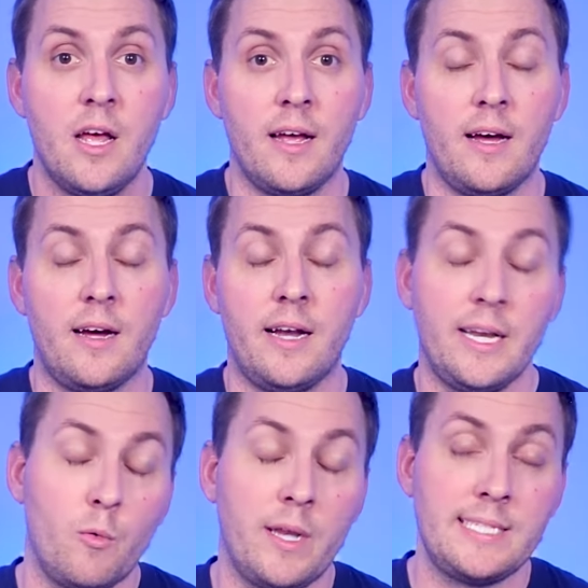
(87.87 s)

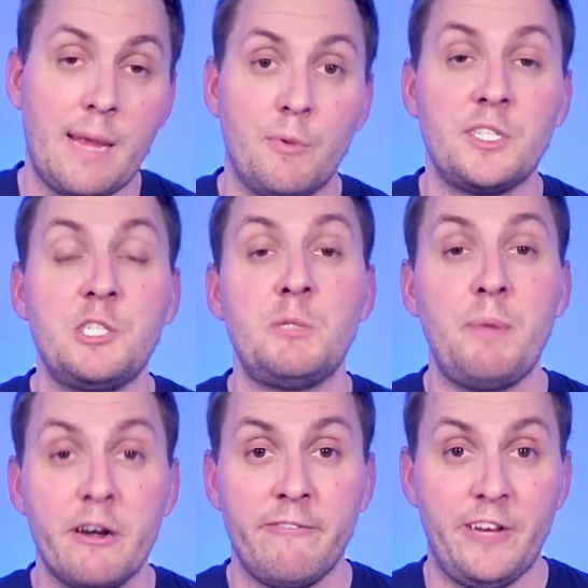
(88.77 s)
And one example is a
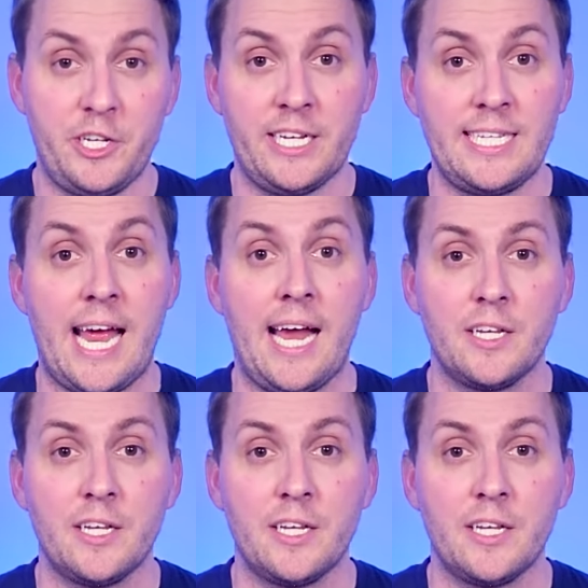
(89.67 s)
spear phishing attack.